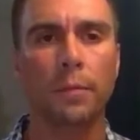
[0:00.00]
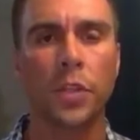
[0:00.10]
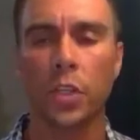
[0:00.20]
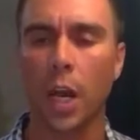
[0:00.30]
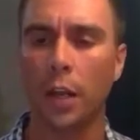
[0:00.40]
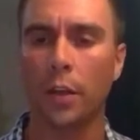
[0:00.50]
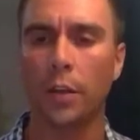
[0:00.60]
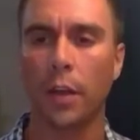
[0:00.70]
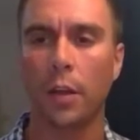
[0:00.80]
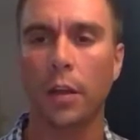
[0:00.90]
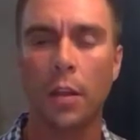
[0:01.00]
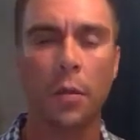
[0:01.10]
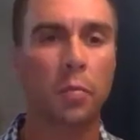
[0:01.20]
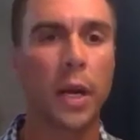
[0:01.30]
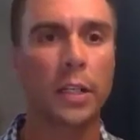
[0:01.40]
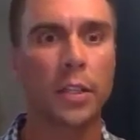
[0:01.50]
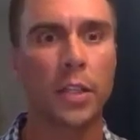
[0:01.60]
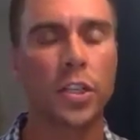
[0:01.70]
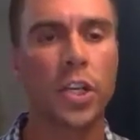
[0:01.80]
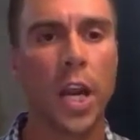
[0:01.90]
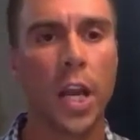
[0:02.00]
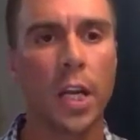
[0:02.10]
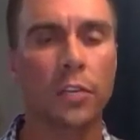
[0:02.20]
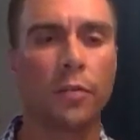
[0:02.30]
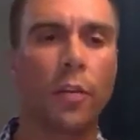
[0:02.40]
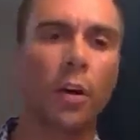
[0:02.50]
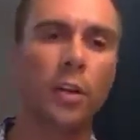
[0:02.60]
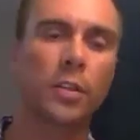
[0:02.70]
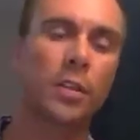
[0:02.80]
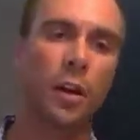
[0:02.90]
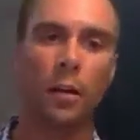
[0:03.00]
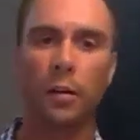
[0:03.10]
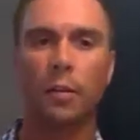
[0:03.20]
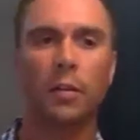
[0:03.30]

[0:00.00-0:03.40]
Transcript: just kind of the breaks in the chain as far as their